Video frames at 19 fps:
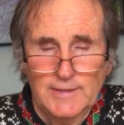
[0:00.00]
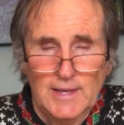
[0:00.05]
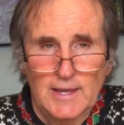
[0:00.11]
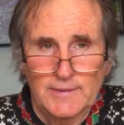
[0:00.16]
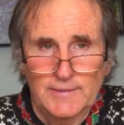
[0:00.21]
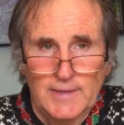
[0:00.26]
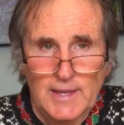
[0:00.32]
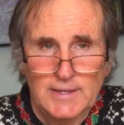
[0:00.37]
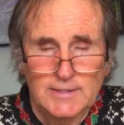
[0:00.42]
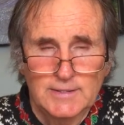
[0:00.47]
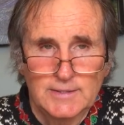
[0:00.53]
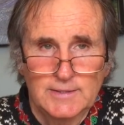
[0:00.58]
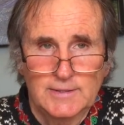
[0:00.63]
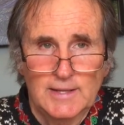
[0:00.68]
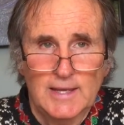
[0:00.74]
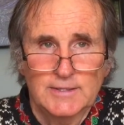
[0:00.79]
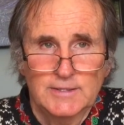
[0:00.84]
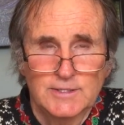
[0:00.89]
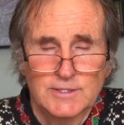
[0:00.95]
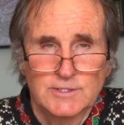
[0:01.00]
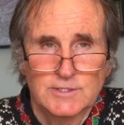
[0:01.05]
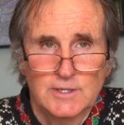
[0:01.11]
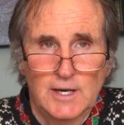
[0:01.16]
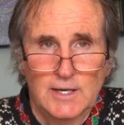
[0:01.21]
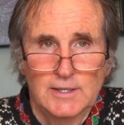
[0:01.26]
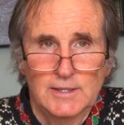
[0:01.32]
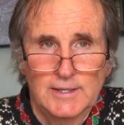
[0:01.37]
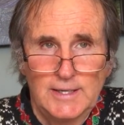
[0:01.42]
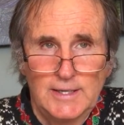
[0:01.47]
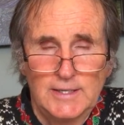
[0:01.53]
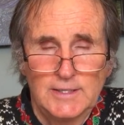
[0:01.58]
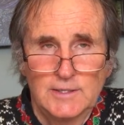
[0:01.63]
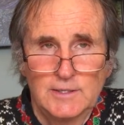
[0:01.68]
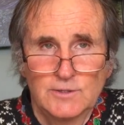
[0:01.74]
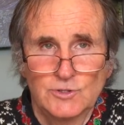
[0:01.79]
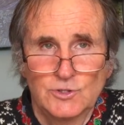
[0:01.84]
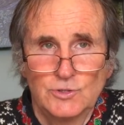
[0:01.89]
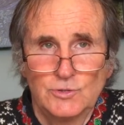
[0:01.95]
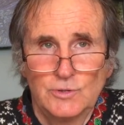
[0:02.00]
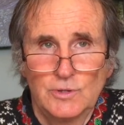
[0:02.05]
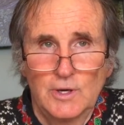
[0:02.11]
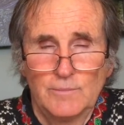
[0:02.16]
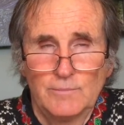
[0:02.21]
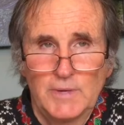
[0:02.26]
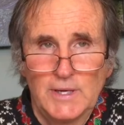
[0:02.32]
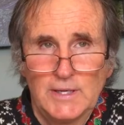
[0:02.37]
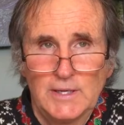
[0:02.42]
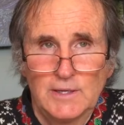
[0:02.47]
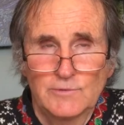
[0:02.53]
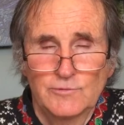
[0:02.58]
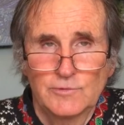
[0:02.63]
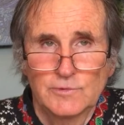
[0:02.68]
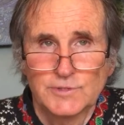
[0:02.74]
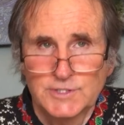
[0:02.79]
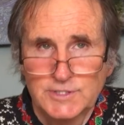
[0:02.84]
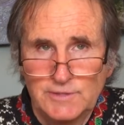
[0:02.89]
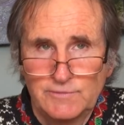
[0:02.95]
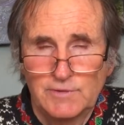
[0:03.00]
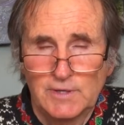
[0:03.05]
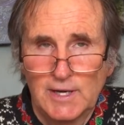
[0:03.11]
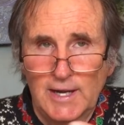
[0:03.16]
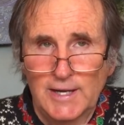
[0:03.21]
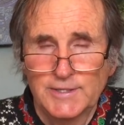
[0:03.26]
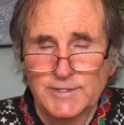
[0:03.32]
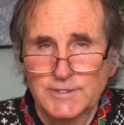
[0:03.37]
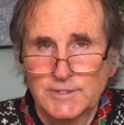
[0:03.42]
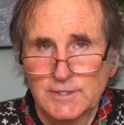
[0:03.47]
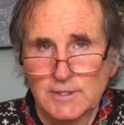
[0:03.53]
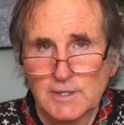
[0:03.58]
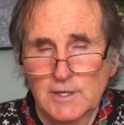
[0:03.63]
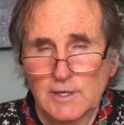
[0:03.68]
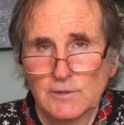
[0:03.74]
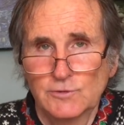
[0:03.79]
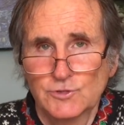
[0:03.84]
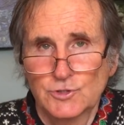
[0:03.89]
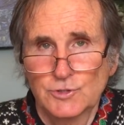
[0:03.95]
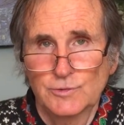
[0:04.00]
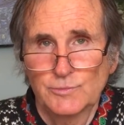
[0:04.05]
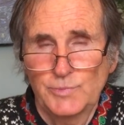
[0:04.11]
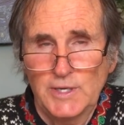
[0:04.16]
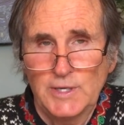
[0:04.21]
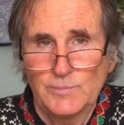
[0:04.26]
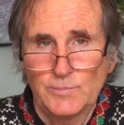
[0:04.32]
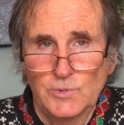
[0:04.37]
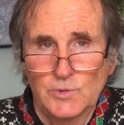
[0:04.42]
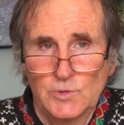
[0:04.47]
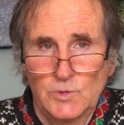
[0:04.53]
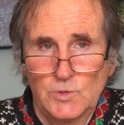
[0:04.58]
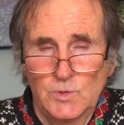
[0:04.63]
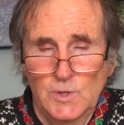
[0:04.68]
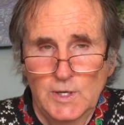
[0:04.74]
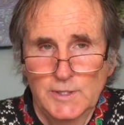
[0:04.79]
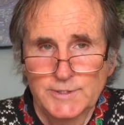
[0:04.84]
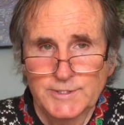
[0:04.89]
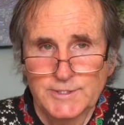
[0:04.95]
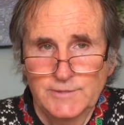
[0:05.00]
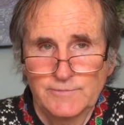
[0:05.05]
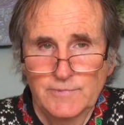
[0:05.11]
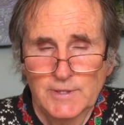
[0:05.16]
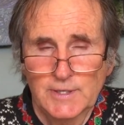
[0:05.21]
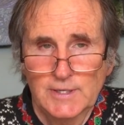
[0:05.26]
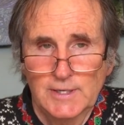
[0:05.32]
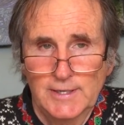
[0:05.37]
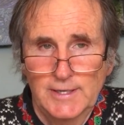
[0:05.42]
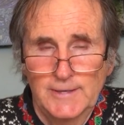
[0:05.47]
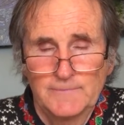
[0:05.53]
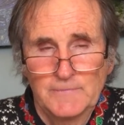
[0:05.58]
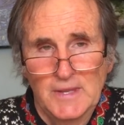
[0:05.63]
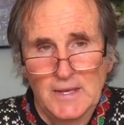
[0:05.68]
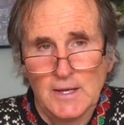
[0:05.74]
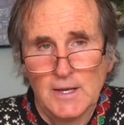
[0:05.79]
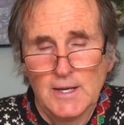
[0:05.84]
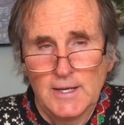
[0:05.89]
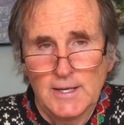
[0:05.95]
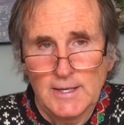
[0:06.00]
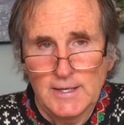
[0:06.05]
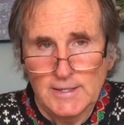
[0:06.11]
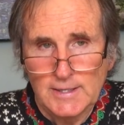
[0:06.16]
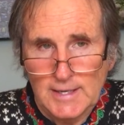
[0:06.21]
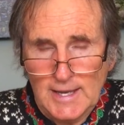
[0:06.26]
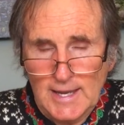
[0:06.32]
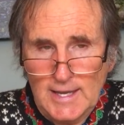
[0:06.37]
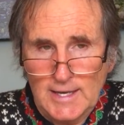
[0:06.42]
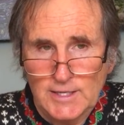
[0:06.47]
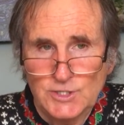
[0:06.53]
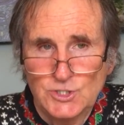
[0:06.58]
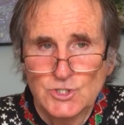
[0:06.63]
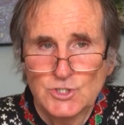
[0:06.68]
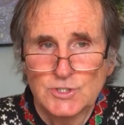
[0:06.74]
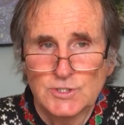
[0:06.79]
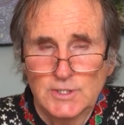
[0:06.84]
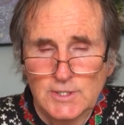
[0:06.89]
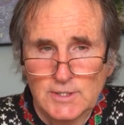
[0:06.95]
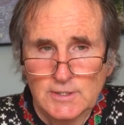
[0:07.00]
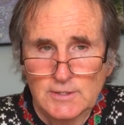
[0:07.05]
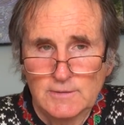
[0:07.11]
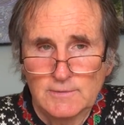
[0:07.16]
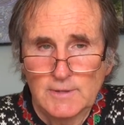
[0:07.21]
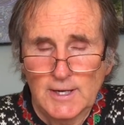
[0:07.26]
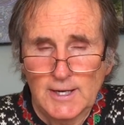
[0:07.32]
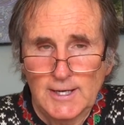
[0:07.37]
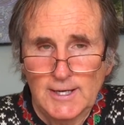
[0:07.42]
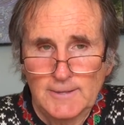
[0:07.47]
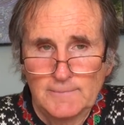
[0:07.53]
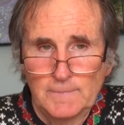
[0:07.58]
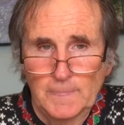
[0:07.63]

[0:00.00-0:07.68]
That does not lead into a meaningful, civilized and cultured people who are civically engaged in